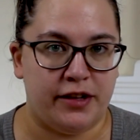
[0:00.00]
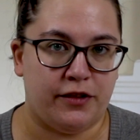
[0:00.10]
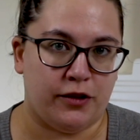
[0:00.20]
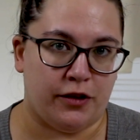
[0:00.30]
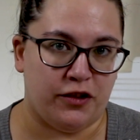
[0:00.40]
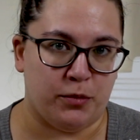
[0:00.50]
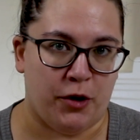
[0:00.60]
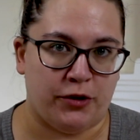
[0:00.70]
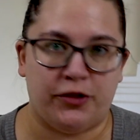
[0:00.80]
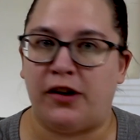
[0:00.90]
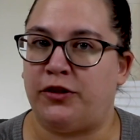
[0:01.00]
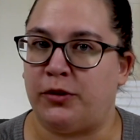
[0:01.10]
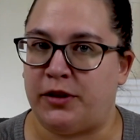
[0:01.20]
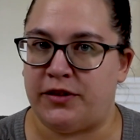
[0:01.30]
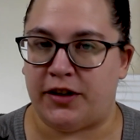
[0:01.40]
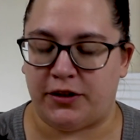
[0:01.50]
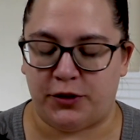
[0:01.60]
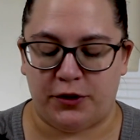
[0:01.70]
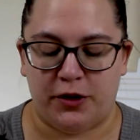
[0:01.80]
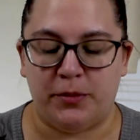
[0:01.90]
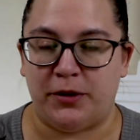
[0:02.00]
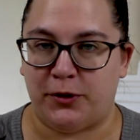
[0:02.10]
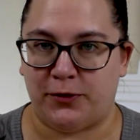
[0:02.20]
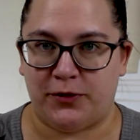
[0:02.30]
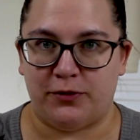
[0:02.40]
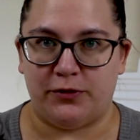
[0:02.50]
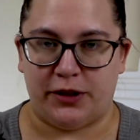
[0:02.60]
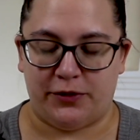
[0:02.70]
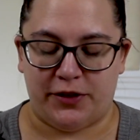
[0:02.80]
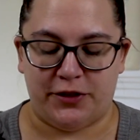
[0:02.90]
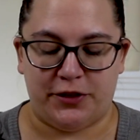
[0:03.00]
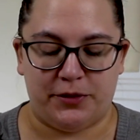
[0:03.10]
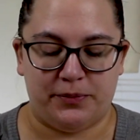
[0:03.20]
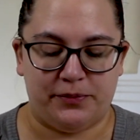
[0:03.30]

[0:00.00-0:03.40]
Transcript: It's on the smaller size, so it didn't take too long, but it was really fun to do.